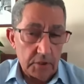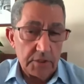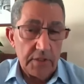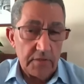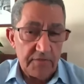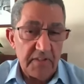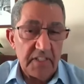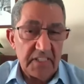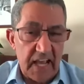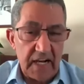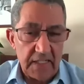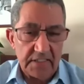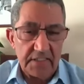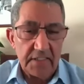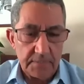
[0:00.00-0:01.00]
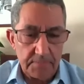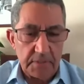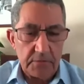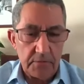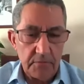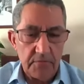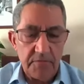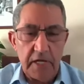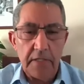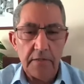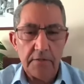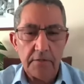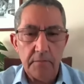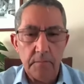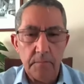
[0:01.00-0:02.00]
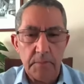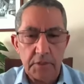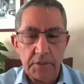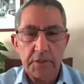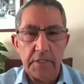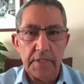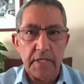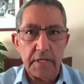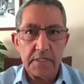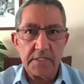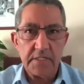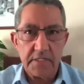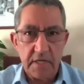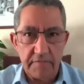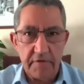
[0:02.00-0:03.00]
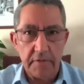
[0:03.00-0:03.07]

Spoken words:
you mentioned fatalities, but you failed to mention there are